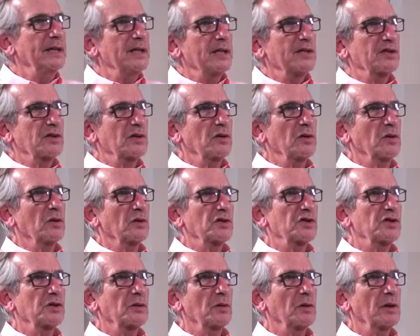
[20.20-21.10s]
In this
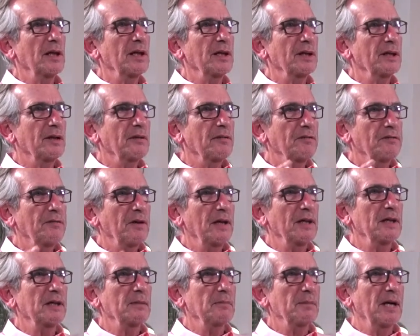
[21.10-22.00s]
course, you'll learn the
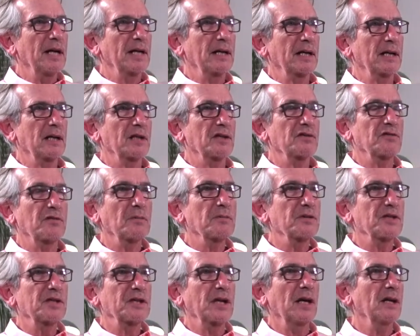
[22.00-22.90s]
fundamentals
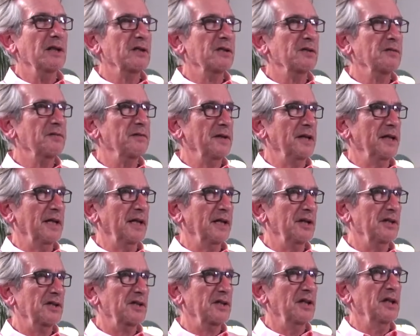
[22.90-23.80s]
from start to
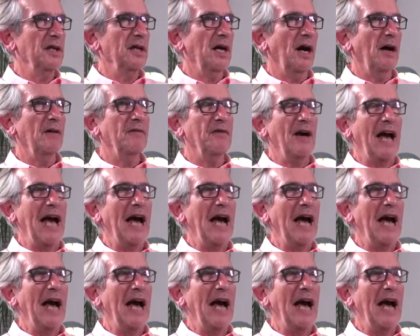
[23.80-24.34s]
finish of